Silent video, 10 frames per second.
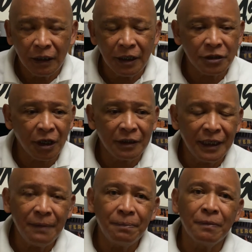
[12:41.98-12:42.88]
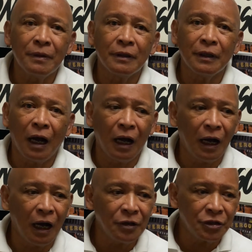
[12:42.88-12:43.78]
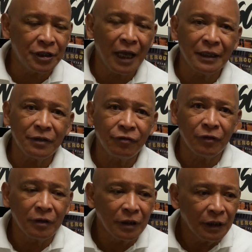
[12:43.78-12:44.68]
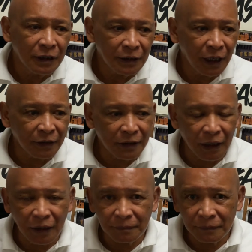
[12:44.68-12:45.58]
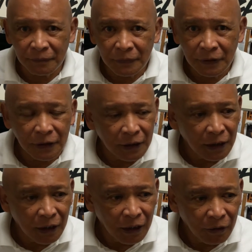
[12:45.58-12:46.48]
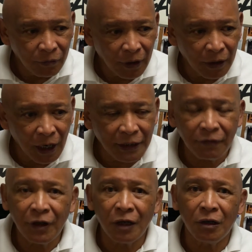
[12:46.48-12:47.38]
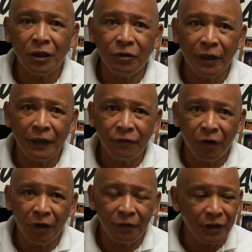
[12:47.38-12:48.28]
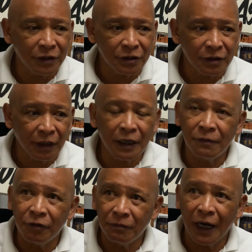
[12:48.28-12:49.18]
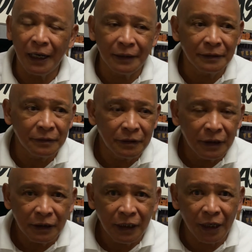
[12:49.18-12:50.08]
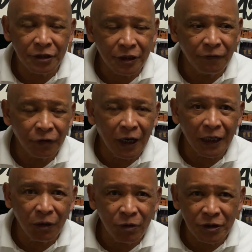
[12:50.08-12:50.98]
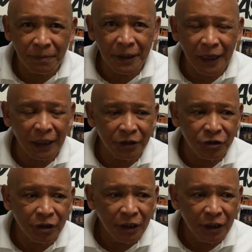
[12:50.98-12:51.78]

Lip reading: These are deep understandings that I give God all the credit for all of this. It comes from God. God's skillful, godly wisdom and knowledge.